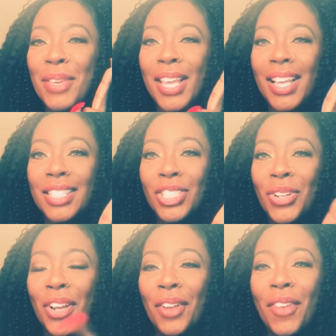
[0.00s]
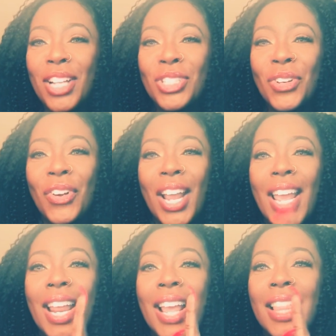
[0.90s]
because during
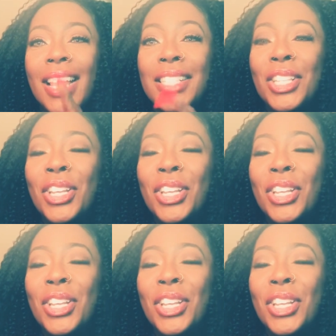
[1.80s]
retrograde, that's